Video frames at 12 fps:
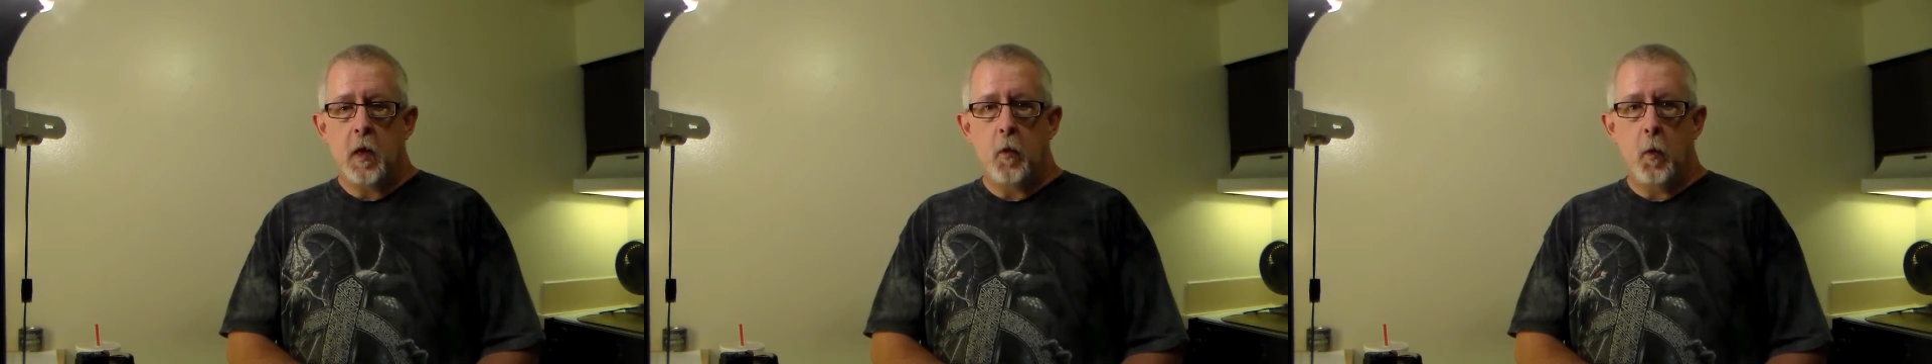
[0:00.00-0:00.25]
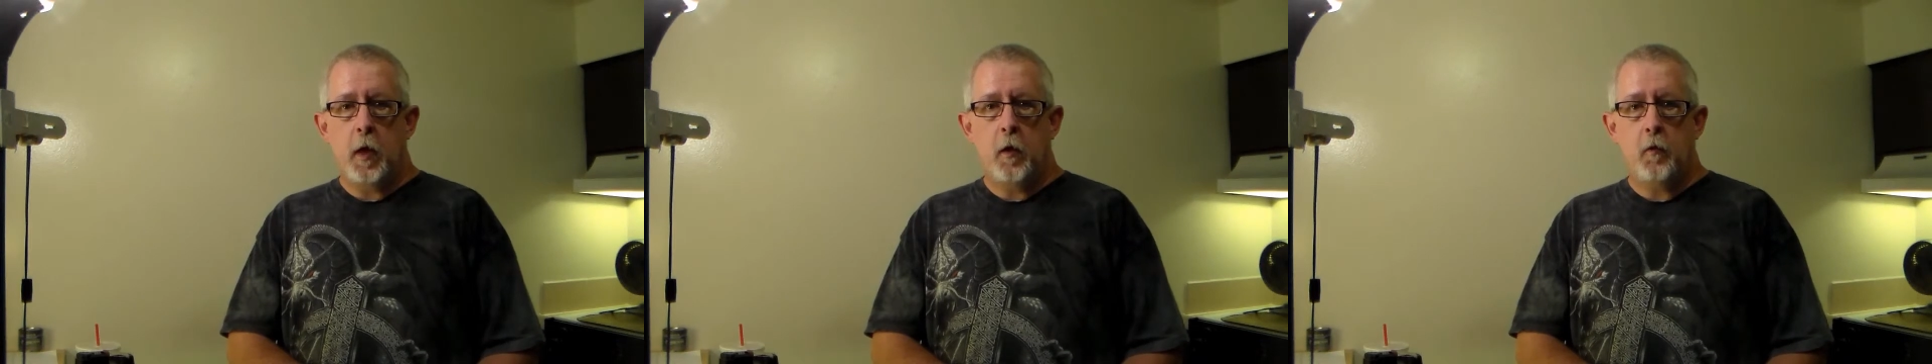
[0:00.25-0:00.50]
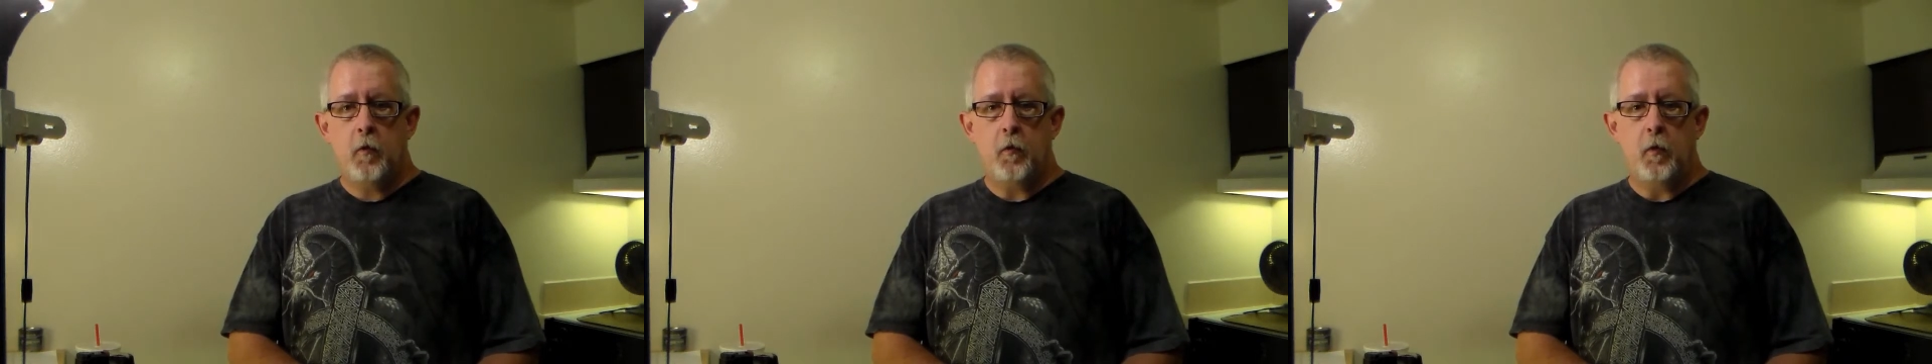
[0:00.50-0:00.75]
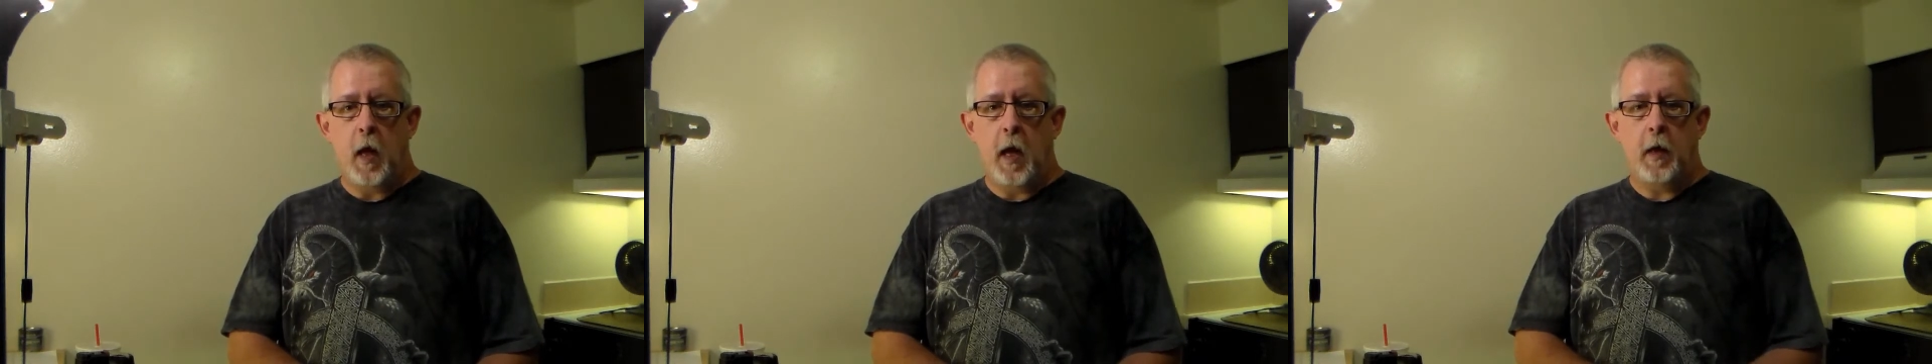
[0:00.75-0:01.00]
And the way you
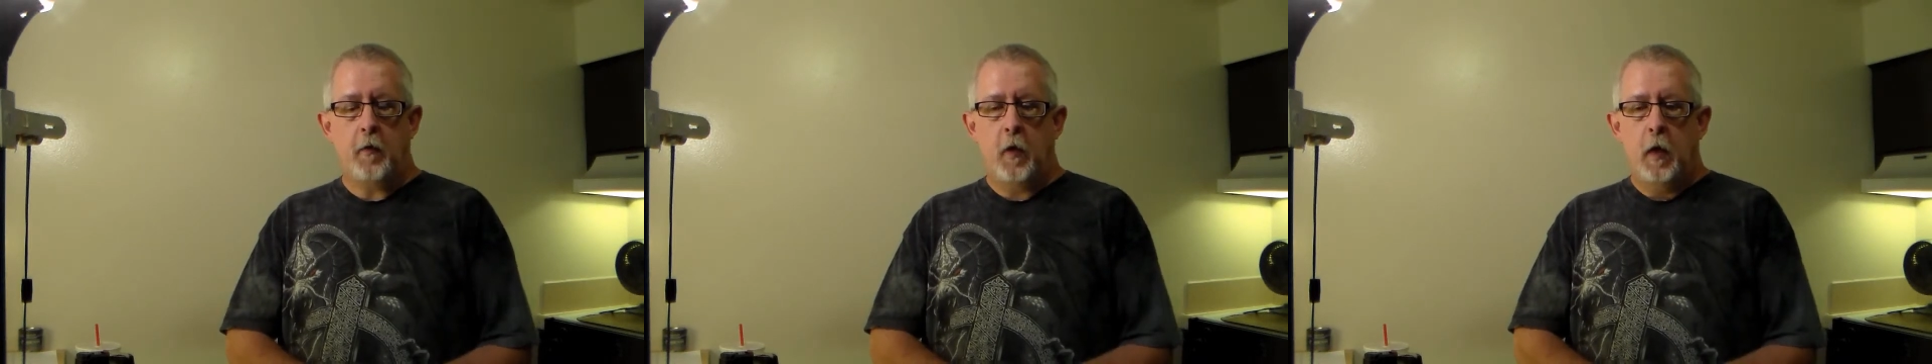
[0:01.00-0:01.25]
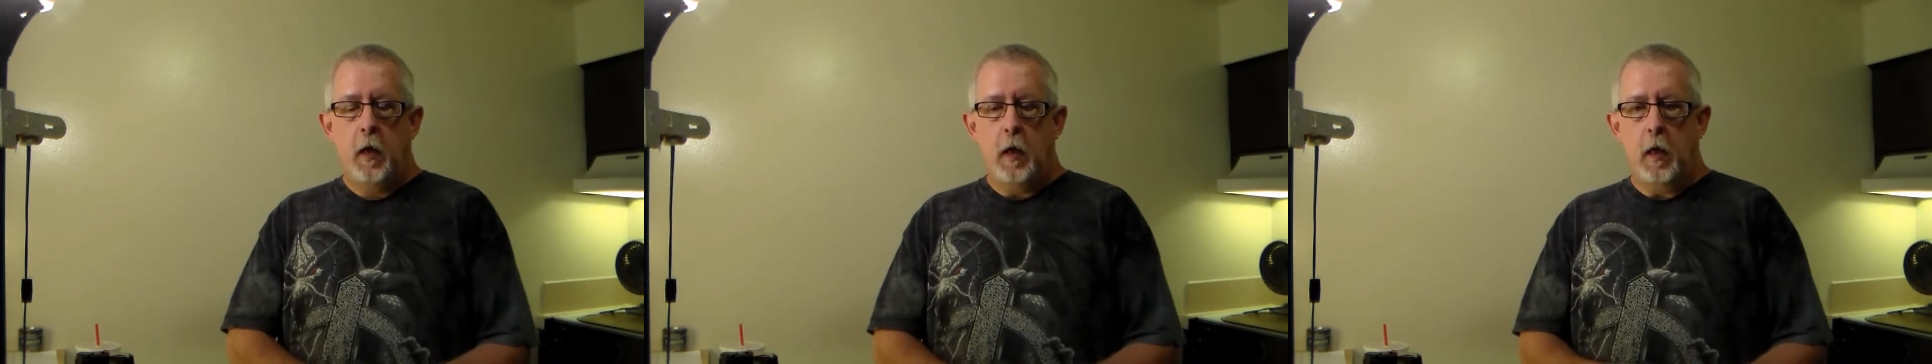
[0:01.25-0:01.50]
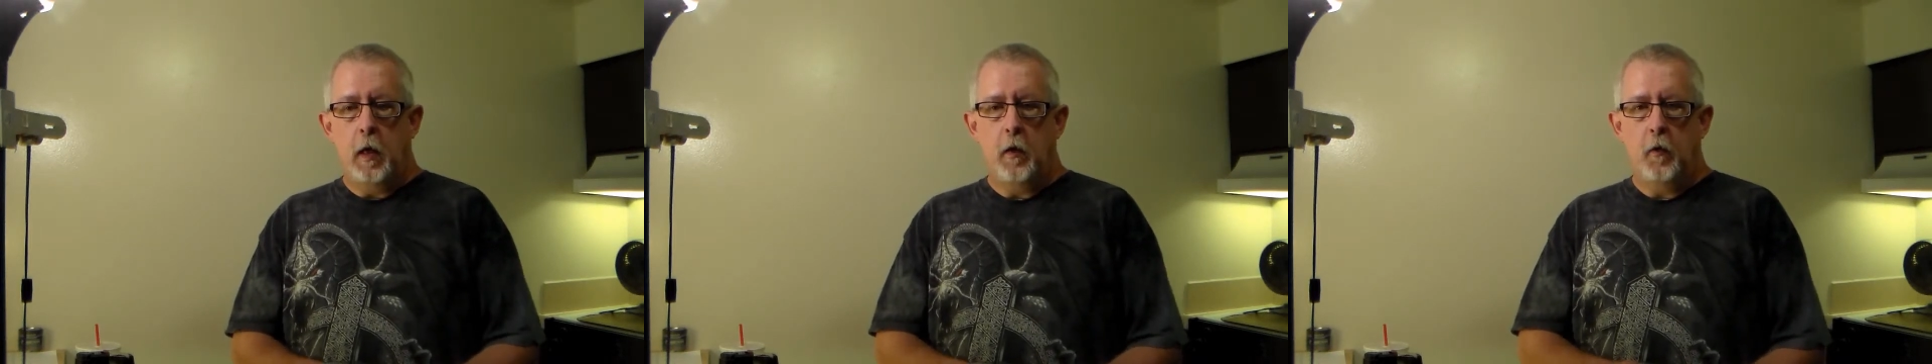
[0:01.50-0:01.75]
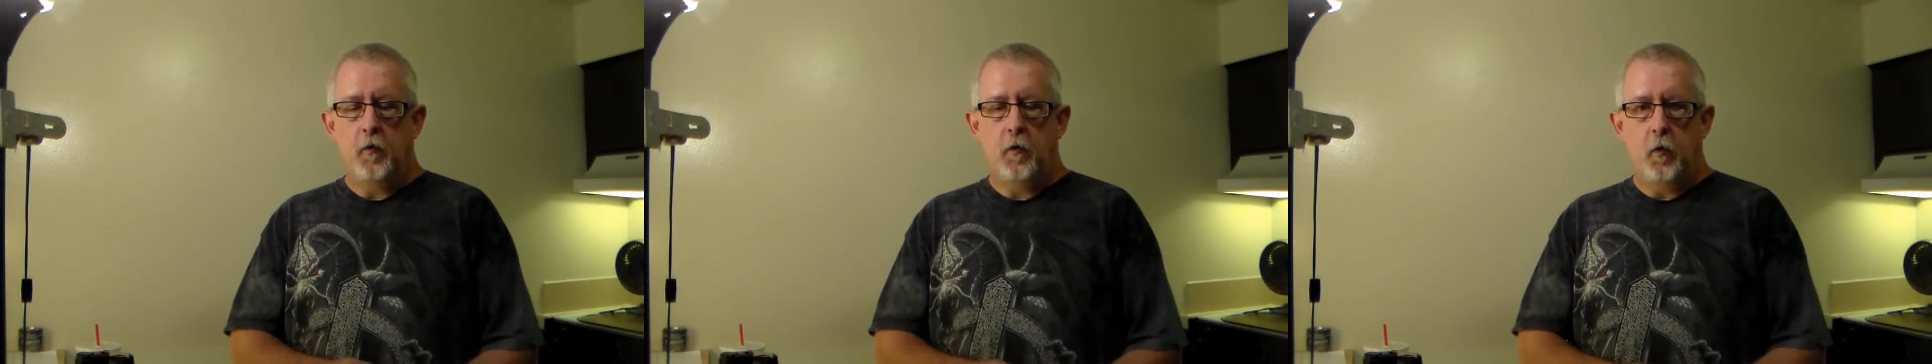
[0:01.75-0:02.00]
do that
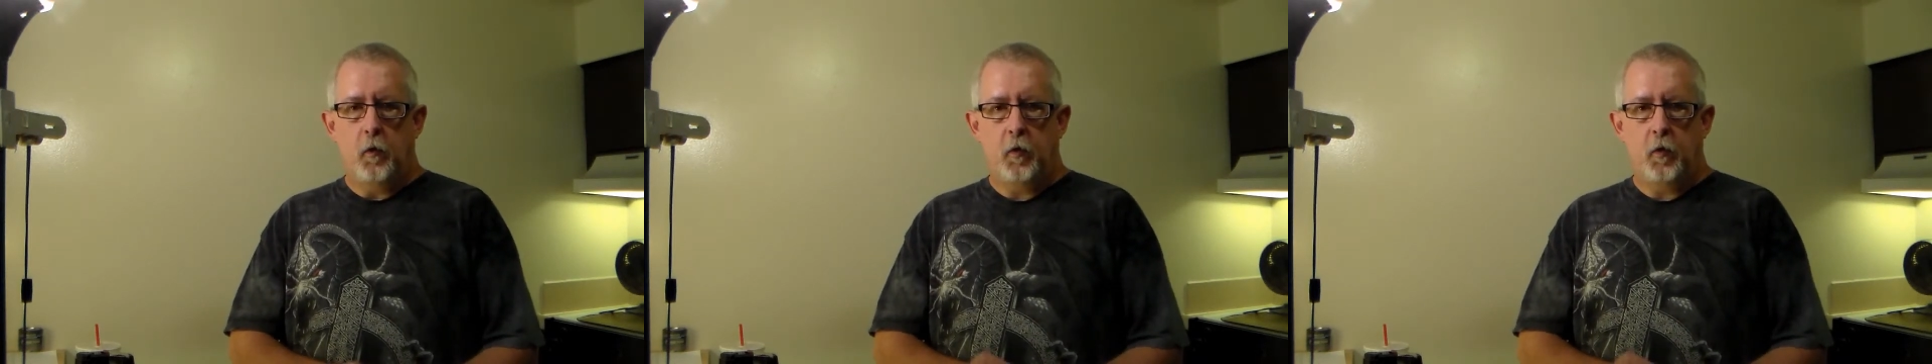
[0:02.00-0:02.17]
is